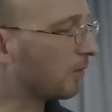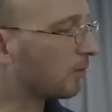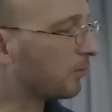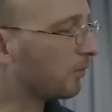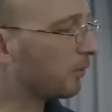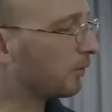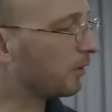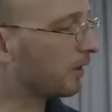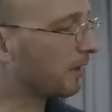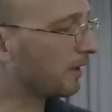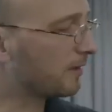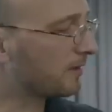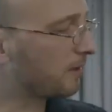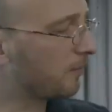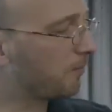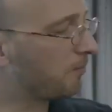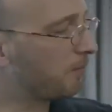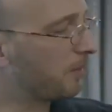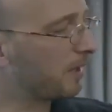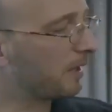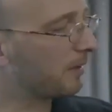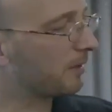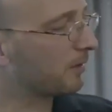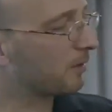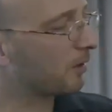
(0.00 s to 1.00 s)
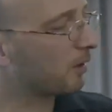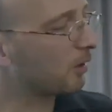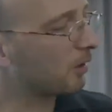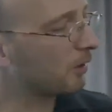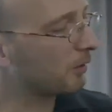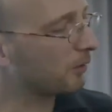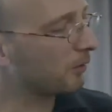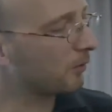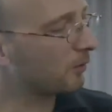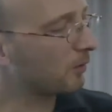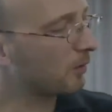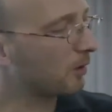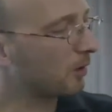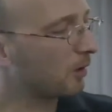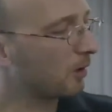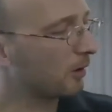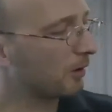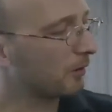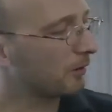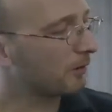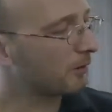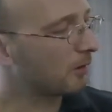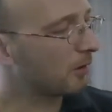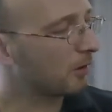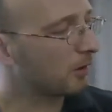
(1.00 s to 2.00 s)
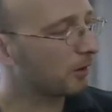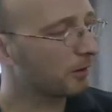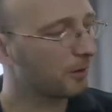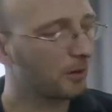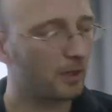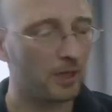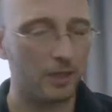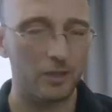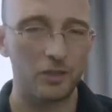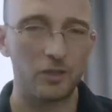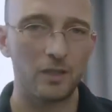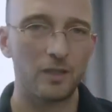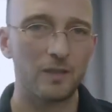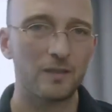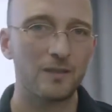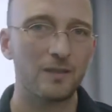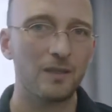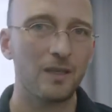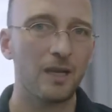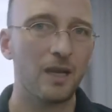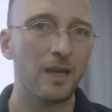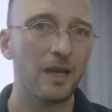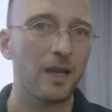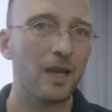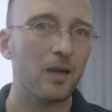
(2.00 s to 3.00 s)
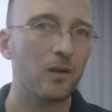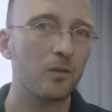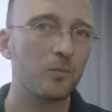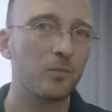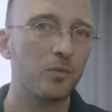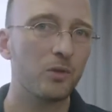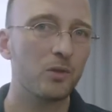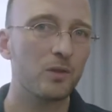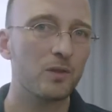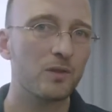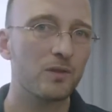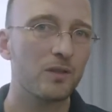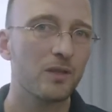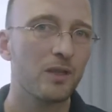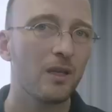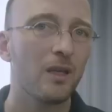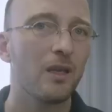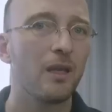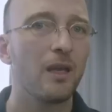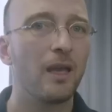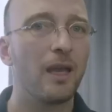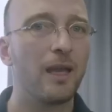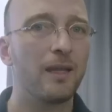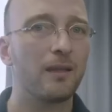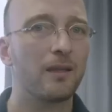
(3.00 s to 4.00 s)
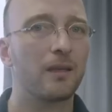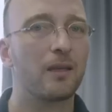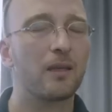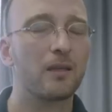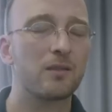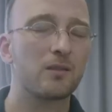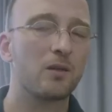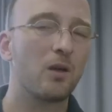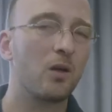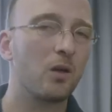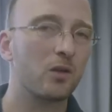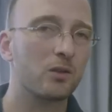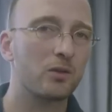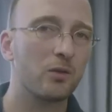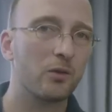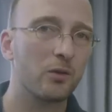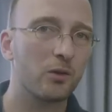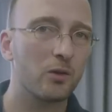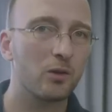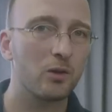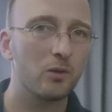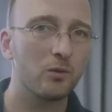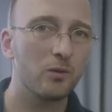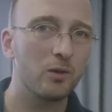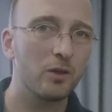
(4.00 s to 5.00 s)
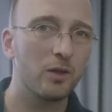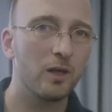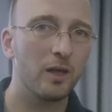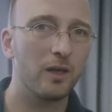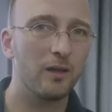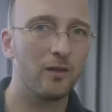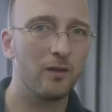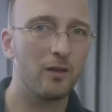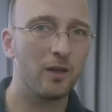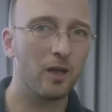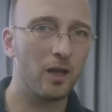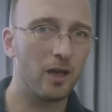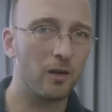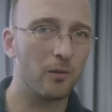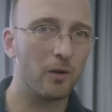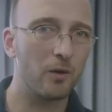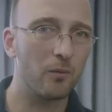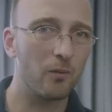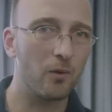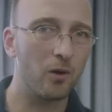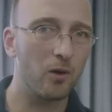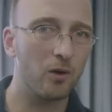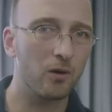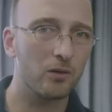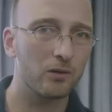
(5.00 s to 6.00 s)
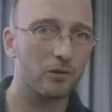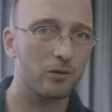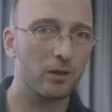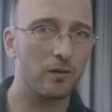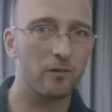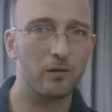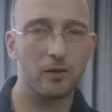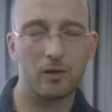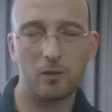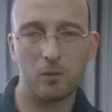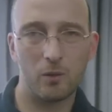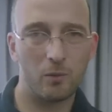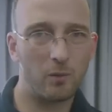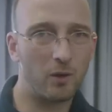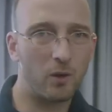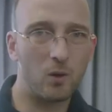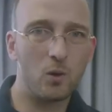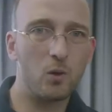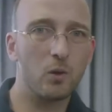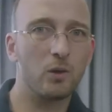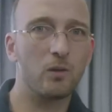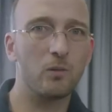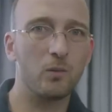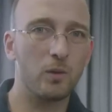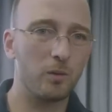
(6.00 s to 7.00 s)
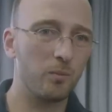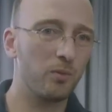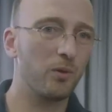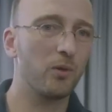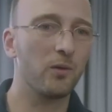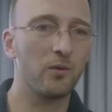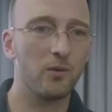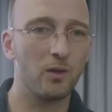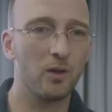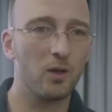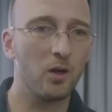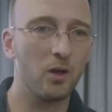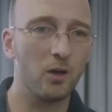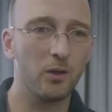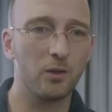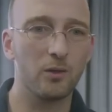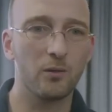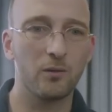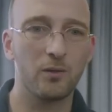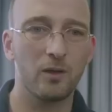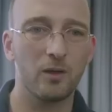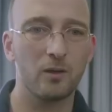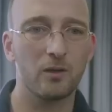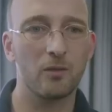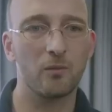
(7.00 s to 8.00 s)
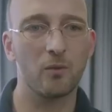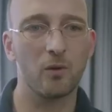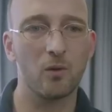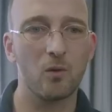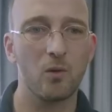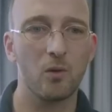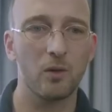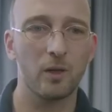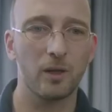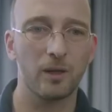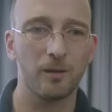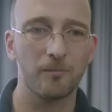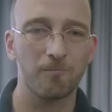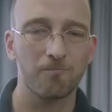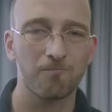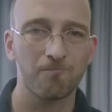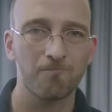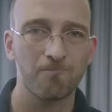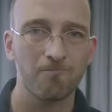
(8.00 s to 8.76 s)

output as embedded audio on all your HDSDI outputs, and it gets also included in the ARRI RAW. So everywhere we could, we put the audio that you're recording.